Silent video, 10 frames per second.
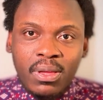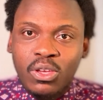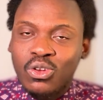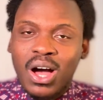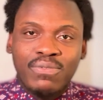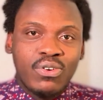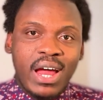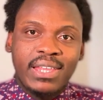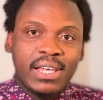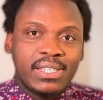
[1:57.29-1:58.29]
You don't have to
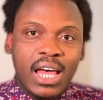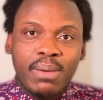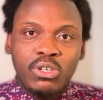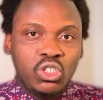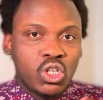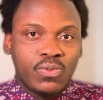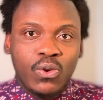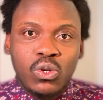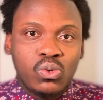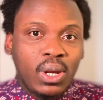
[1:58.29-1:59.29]
write an exam. It's just
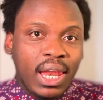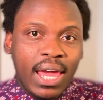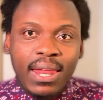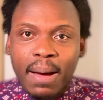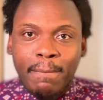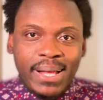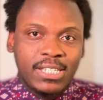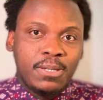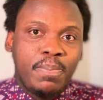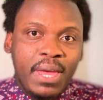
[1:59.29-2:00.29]
for you to learn and
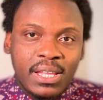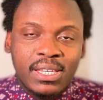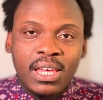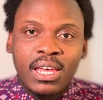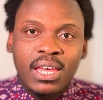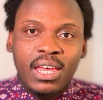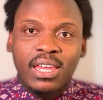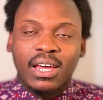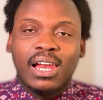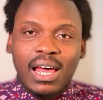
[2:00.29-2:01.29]
participate
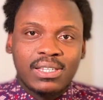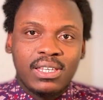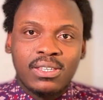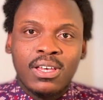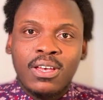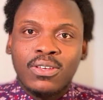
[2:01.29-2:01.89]
in the classes.